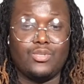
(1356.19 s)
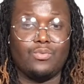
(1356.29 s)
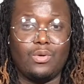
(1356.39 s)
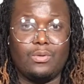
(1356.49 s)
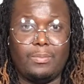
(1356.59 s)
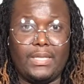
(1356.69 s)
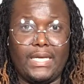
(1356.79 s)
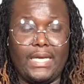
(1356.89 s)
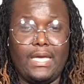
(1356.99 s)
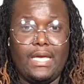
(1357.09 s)
role to
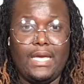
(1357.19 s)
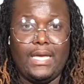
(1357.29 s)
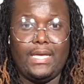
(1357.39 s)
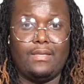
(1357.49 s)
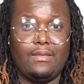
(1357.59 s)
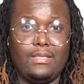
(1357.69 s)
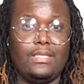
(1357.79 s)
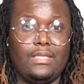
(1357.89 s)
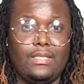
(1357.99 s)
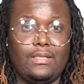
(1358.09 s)
play in
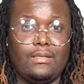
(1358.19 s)
the